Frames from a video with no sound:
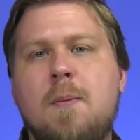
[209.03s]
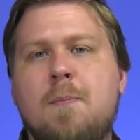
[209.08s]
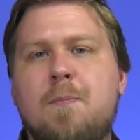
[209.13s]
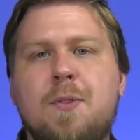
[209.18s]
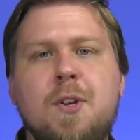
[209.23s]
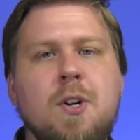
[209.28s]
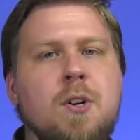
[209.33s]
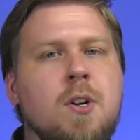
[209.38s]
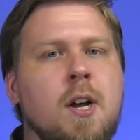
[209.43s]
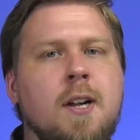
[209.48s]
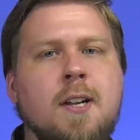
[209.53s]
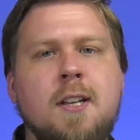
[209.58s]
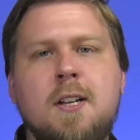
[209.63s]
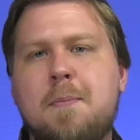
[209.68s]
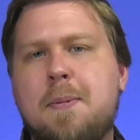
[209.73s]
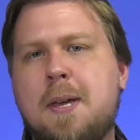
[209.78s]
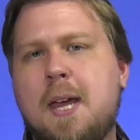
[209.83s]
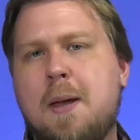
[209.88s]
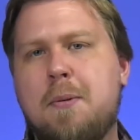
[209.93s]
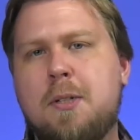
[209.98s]
they're not gonna
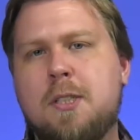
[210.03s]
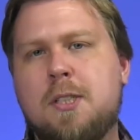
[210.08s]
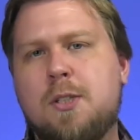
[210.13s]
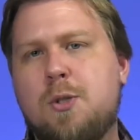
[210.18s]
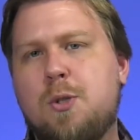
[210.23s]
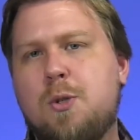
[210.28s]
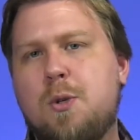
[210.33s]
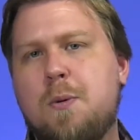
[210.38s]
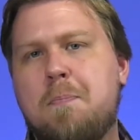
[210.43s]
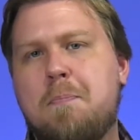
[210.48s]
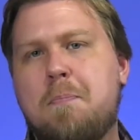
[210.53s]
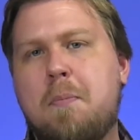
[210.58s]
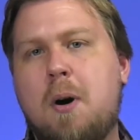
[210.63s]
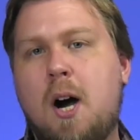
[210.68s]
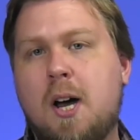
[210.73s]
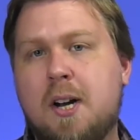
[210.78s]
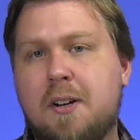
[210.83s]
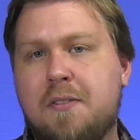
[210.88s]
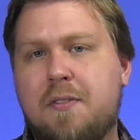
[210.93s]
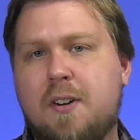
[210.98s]
be able to
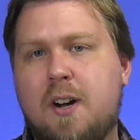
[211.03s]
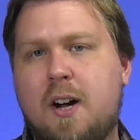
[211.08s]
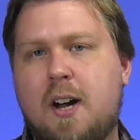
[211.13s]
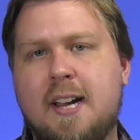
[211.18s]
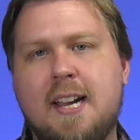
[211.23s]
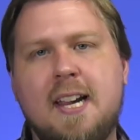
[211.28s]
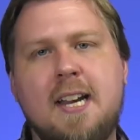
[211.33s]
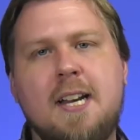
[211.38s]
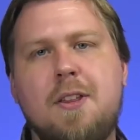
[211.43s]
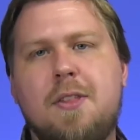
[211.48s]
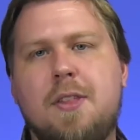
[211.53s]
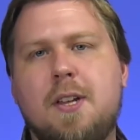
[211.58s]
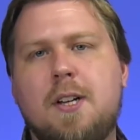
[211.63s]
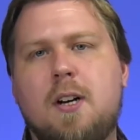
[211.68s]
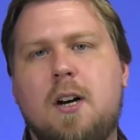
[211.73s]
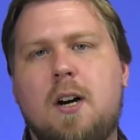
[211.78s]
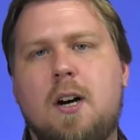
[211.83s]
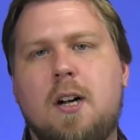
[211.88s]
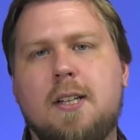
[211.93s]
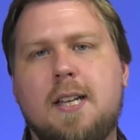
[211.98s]
modify anything
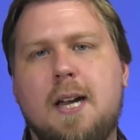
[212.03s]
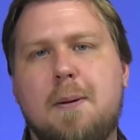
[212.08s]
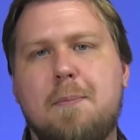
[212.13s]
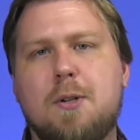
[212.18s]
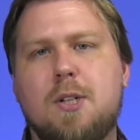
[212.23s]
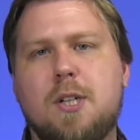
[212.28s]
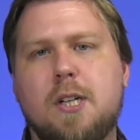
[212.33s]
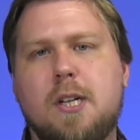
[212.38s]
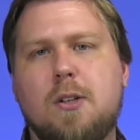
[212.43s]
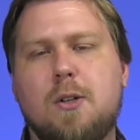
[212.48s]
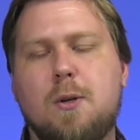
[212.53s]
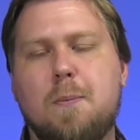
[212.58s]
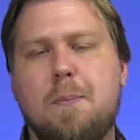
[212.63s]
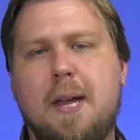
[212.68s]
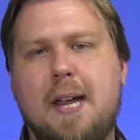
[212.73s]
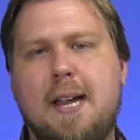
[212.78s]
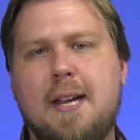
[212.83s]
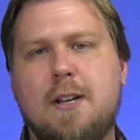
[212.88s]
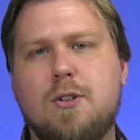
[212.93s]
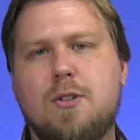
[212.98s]
on that particular
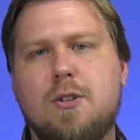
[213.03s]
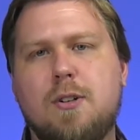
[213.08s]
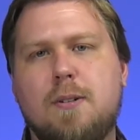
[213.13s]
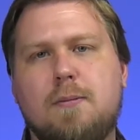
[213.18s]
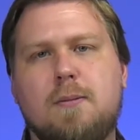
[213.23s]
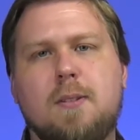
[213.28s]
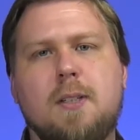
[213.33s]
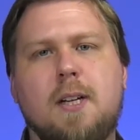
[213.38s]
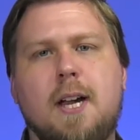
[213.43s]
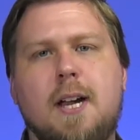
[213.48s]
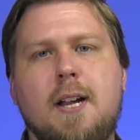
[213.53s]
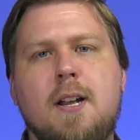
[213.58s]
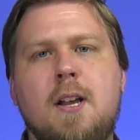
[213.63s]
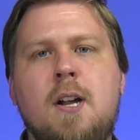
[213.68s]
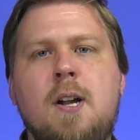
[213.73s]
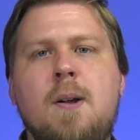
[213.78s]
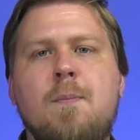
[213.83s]
page, okay?